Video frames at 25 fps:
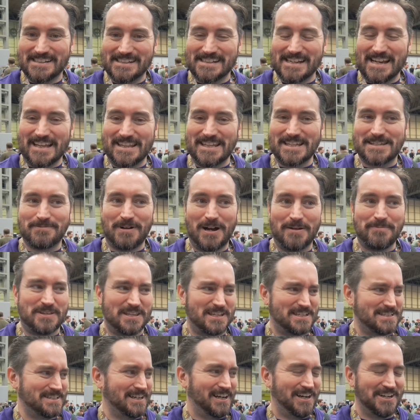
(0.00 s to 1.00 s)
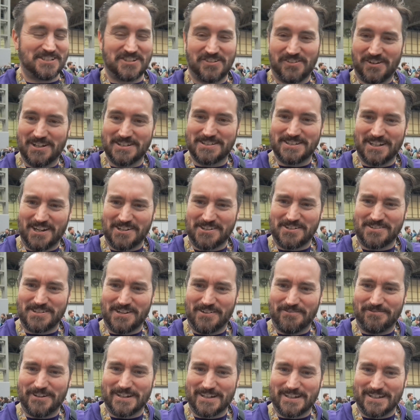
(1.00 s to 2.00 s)
Yeah, this might be the start of
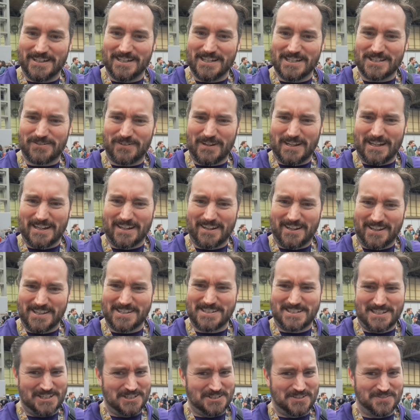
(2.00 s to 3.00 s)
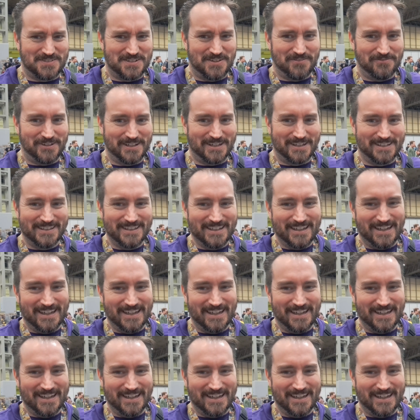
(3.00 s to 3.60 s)
something. It's feeling like the start of something.